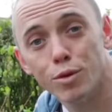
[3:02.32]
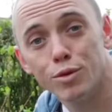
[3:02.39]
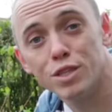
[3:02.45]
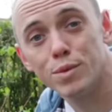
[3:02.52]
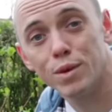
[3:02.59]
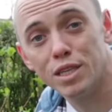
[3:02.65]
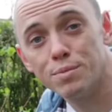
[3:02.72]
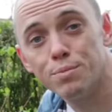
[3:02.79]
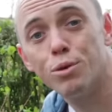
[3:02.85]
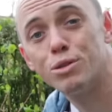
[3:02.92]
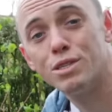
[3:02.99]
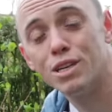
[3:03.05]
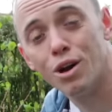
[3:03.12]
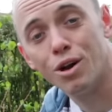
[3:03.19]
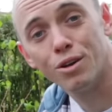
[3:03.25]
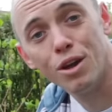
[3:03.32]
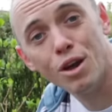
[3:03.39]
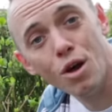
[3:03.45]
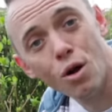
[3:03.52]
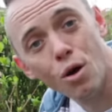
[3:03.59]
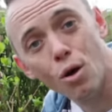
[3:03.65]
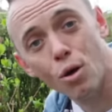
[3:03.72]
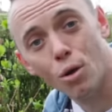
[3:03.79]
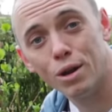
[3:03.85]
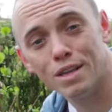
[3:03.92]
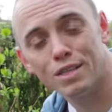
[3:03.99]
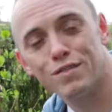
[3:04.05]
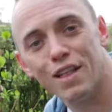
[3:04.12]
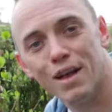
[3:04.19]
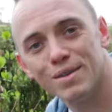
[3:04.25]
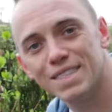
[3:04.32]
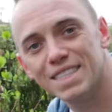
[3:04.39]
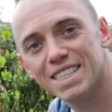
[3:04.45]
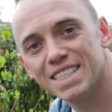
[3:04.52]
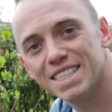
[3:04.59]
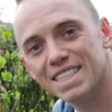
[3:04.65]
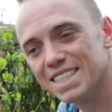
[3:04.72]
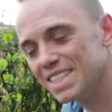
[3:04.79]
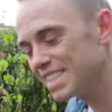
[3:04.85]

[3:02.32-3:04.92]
months when it's putting on all its flowers.